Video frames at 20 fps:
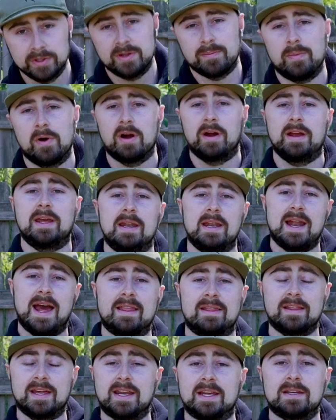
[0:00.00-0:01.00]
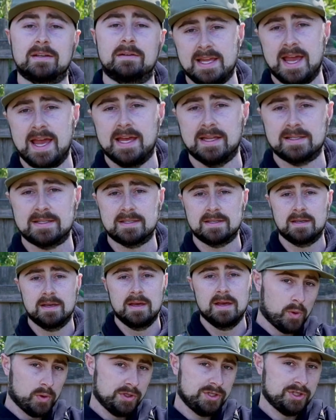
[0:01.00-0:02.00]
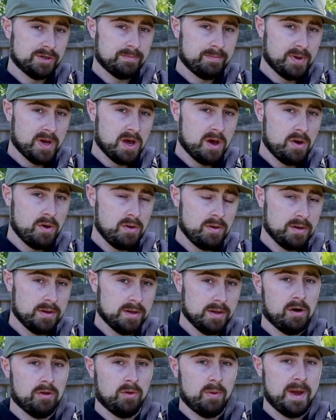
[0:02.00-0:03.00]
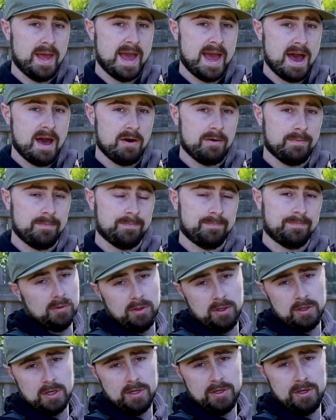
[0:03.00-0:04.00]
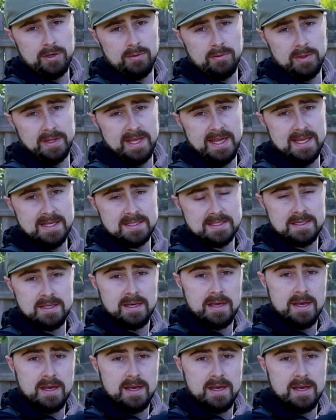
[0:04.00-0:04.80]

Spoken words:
width apart in an athletic stance. Point your bow all the way out, look onto your release,